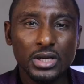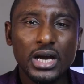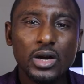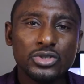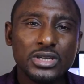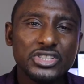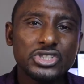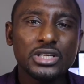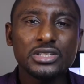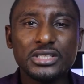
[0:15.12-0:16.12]
how the
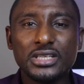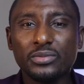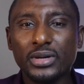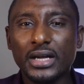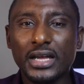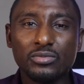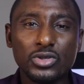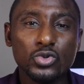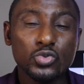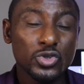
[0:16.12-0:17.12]
National Data Bank can be
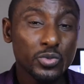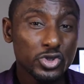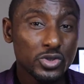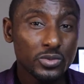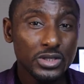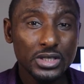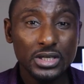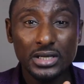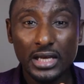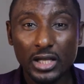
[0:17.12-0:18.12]
used with possibly
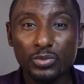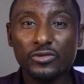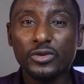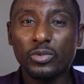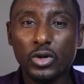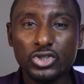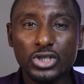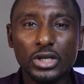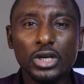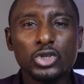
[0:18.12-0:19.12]
the help of a blockchain
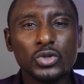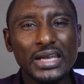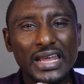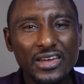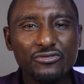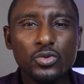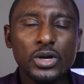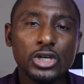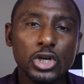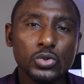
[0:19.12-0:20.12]
to get
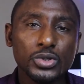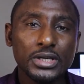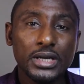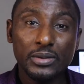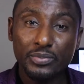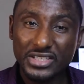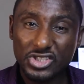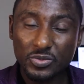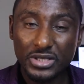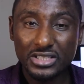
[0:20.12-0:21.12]
everyone included and
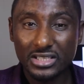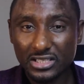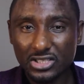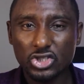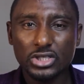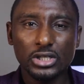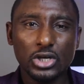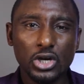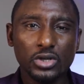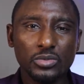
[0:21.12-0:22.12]
participating in the digital economy.